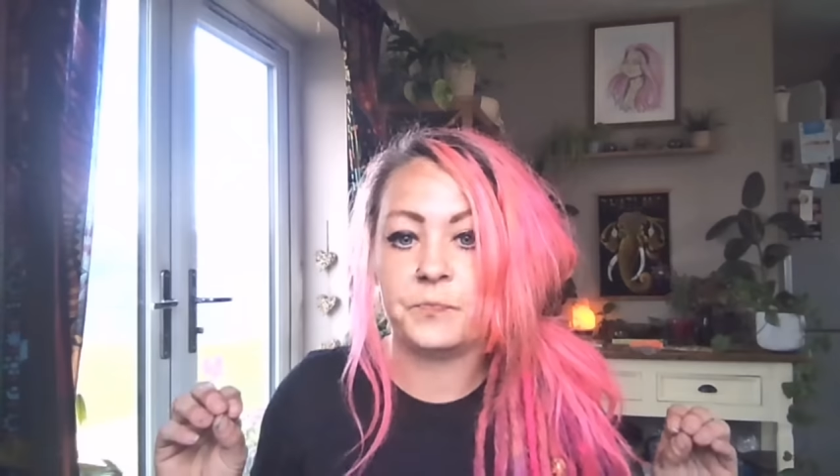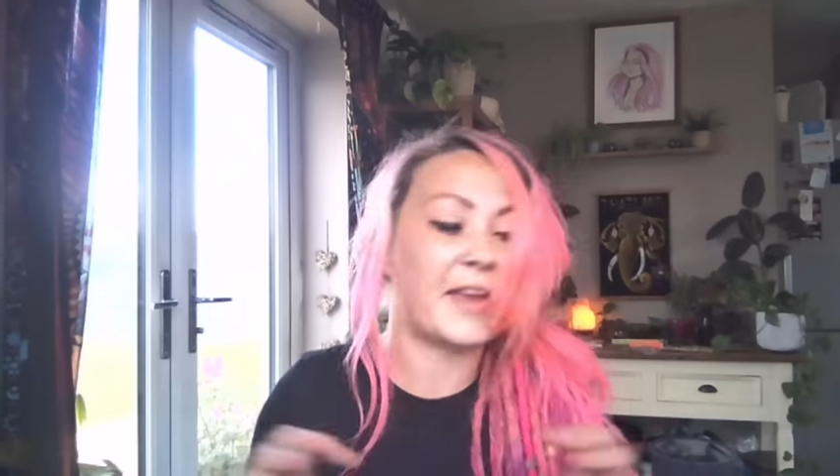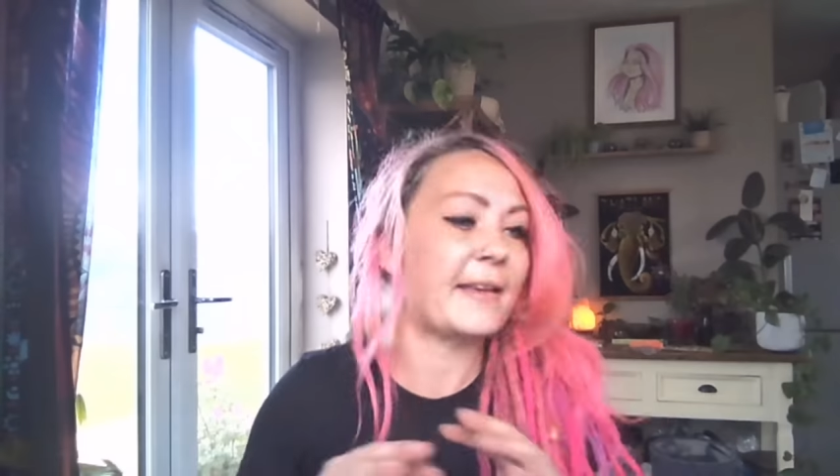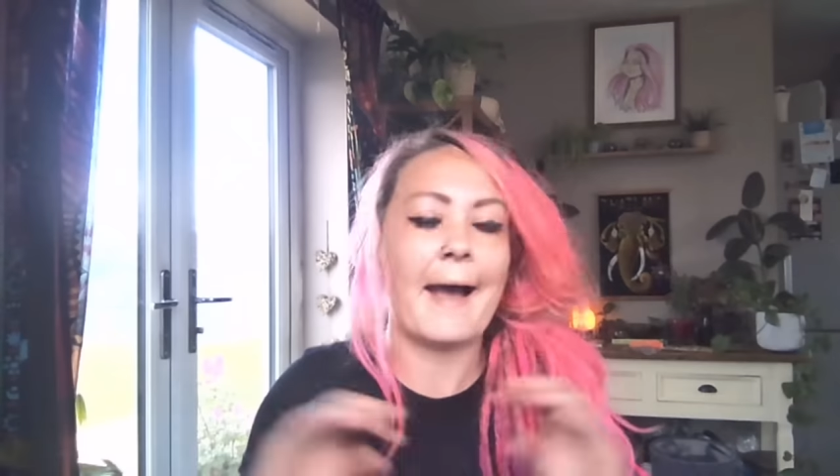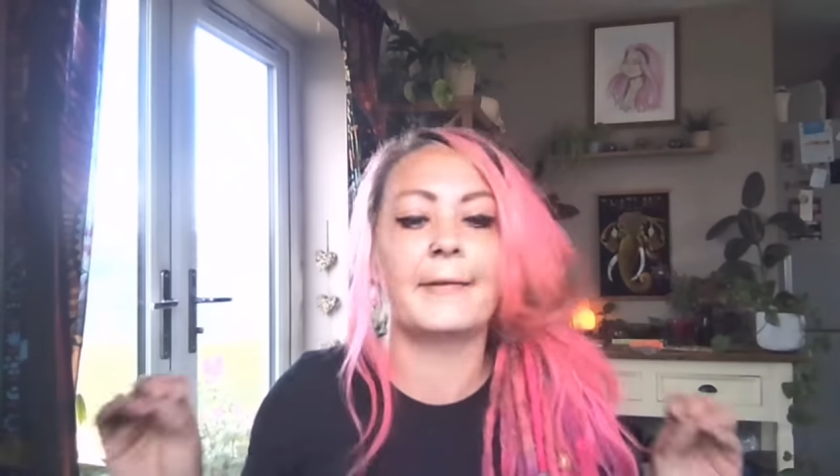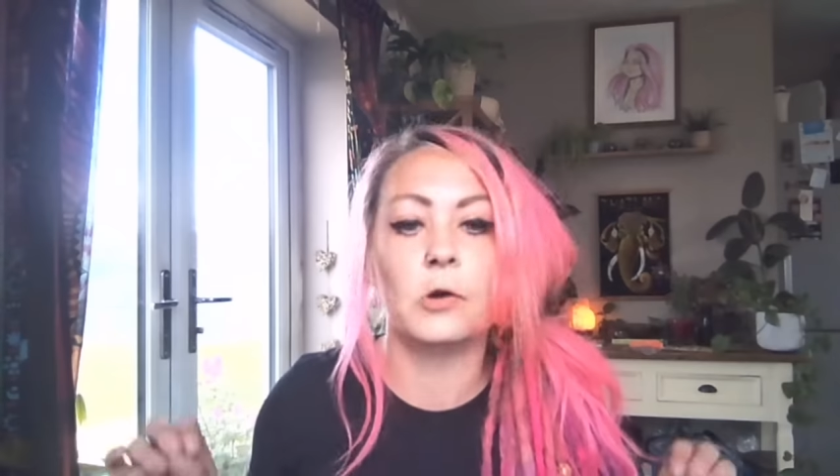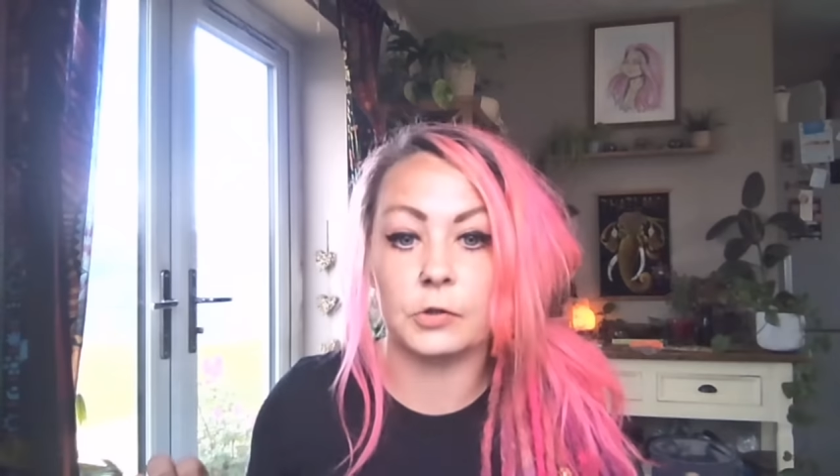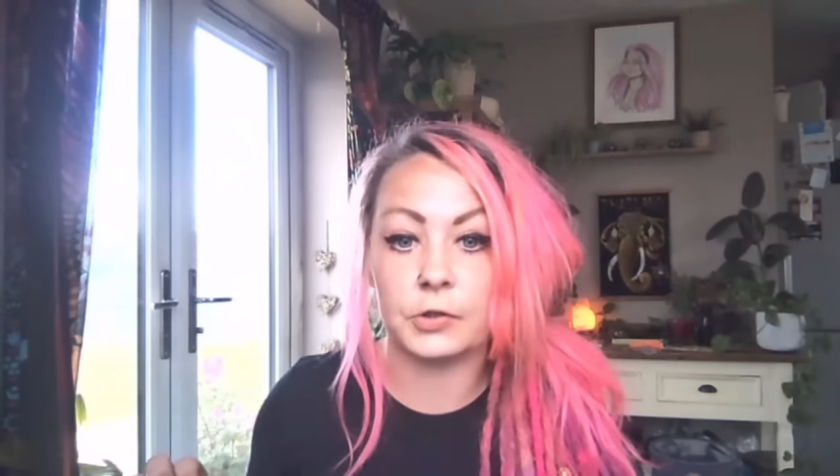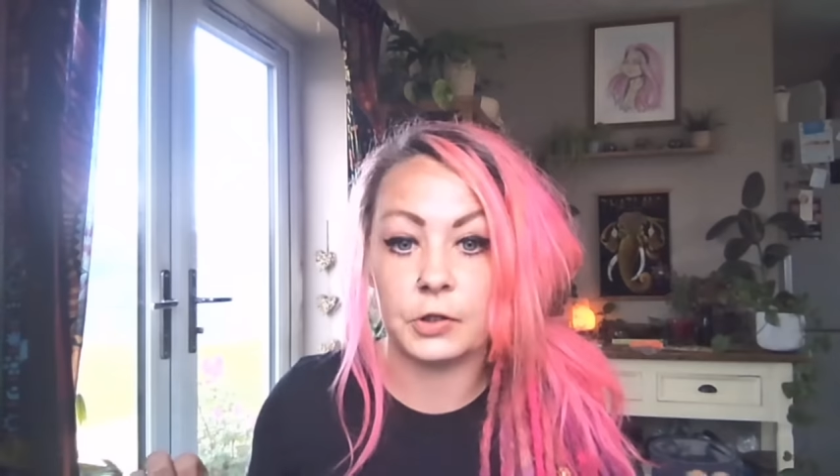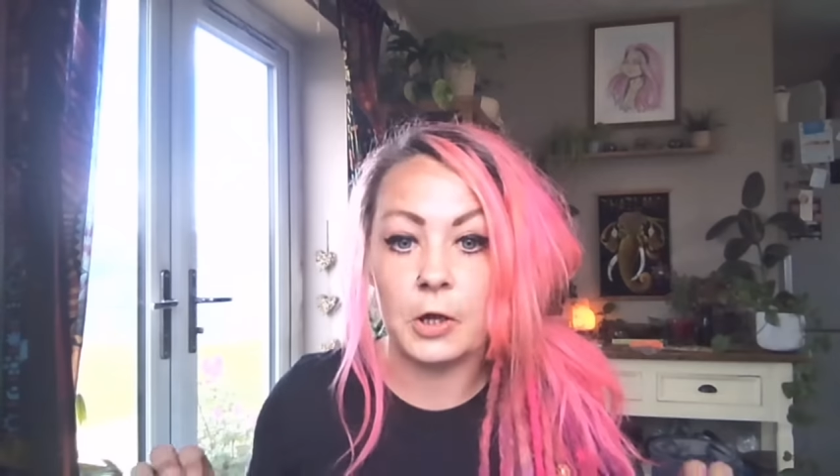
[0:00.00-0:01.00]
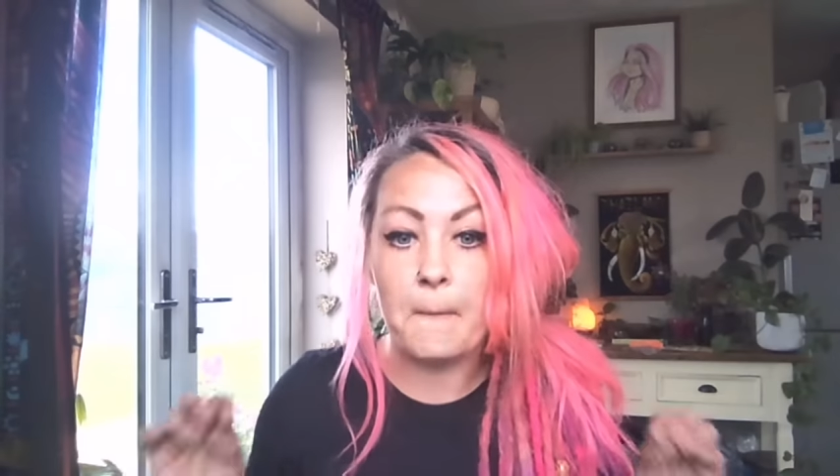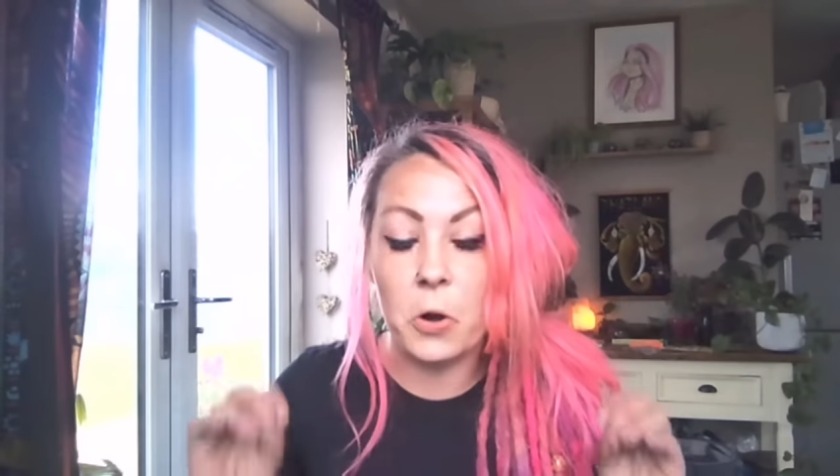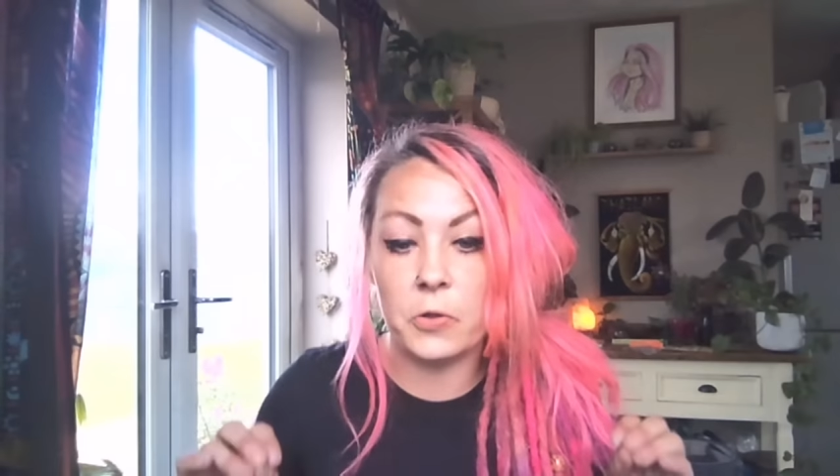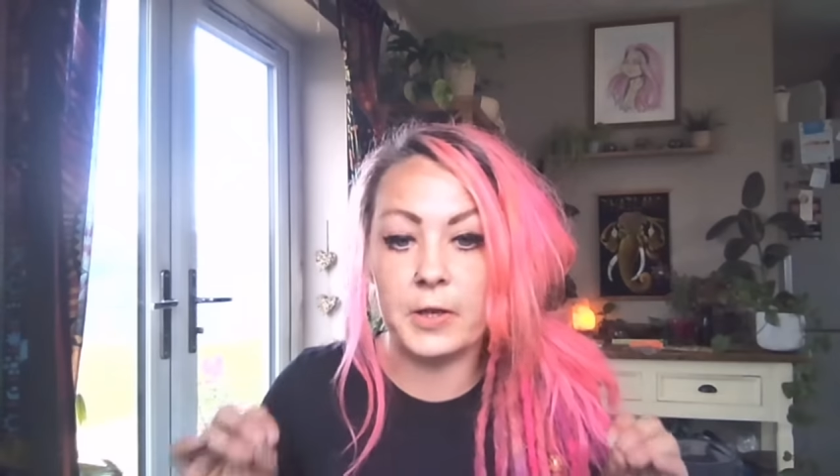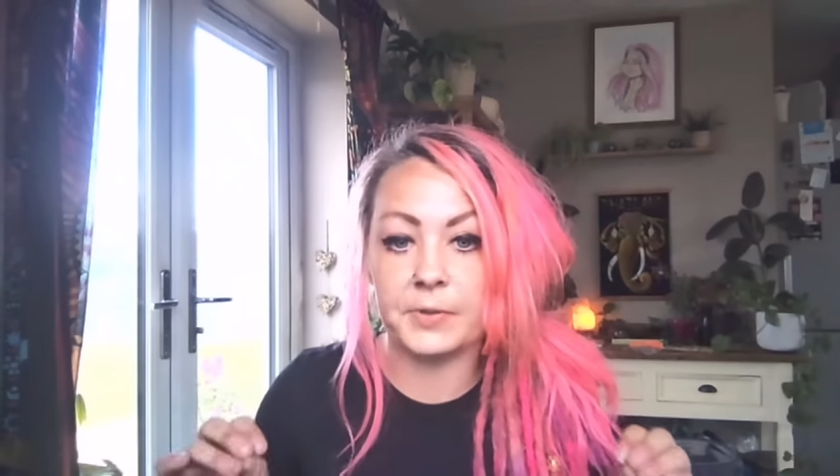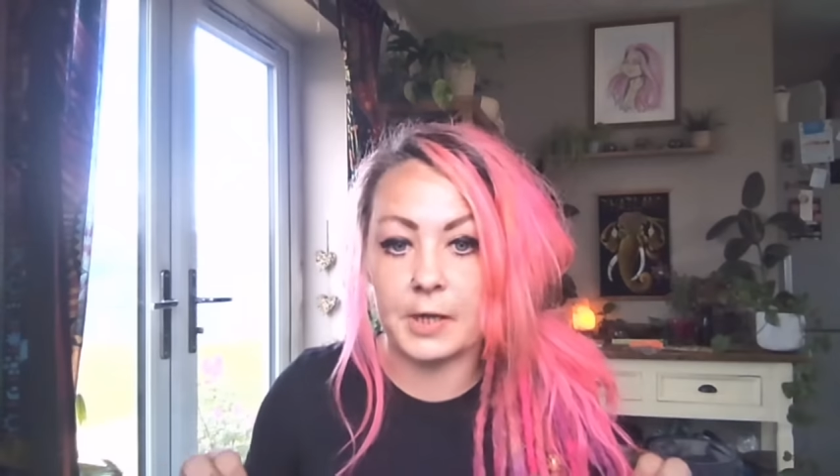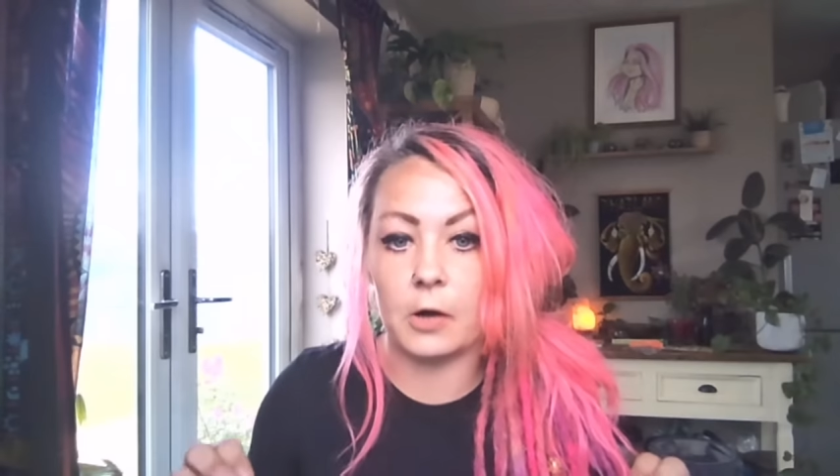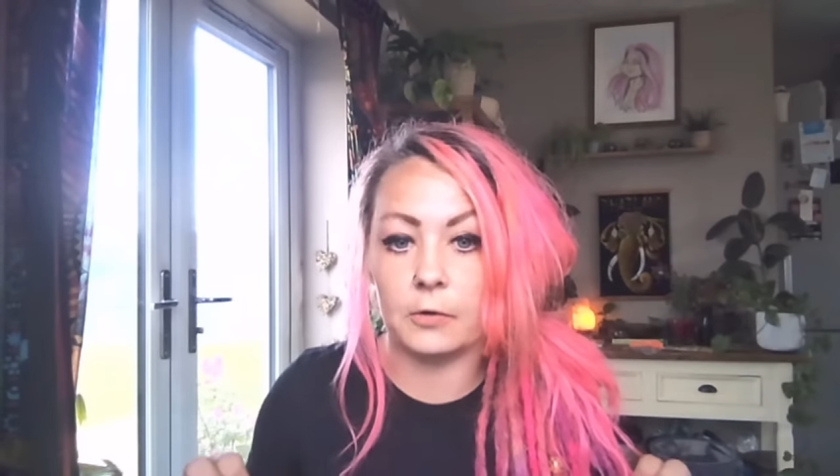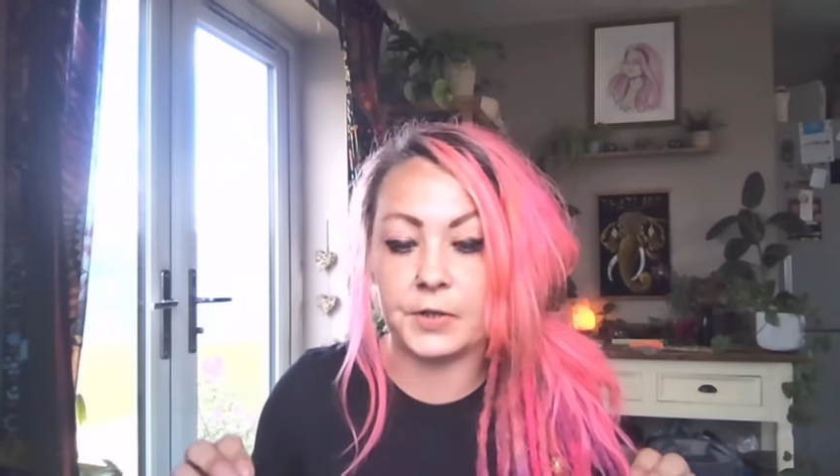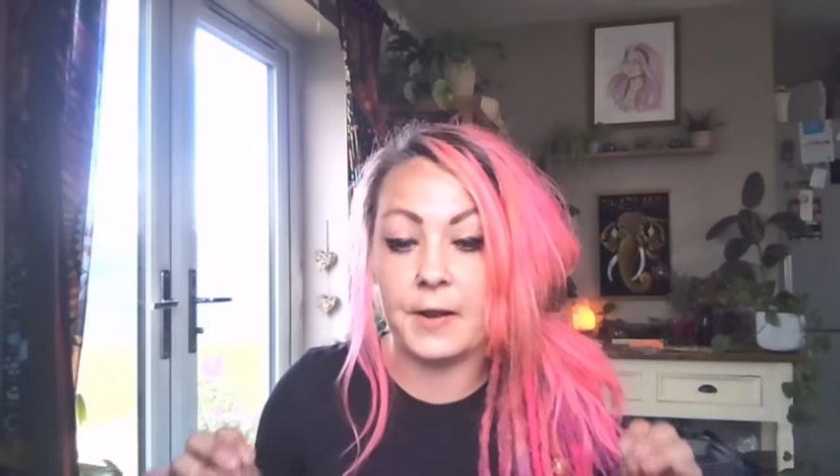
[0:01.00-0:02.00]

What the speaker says: They cannot put themselves